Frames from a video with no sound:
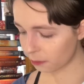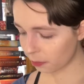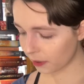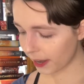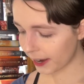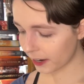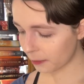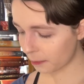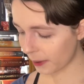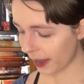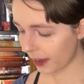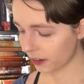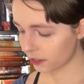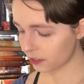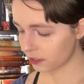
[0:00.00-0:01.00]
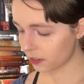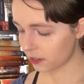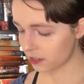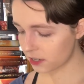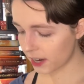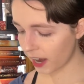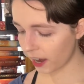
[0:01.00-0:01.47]
black backs
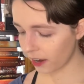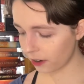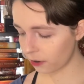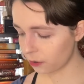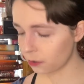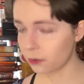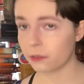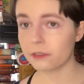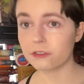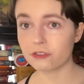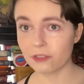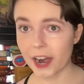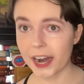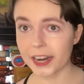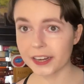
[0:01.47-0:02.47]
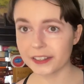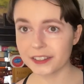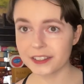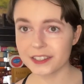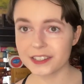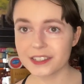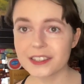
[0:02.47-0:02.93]
untangle
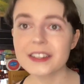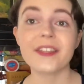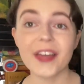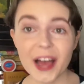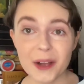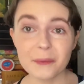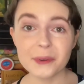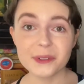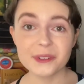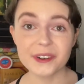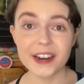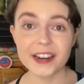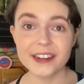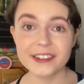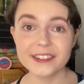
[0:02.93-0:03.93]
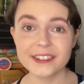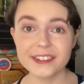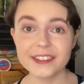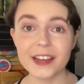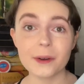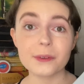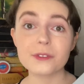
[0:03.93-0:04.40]
dragons. That was
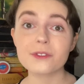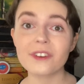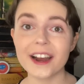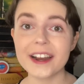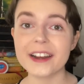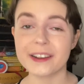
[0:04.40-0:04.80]
great. That was great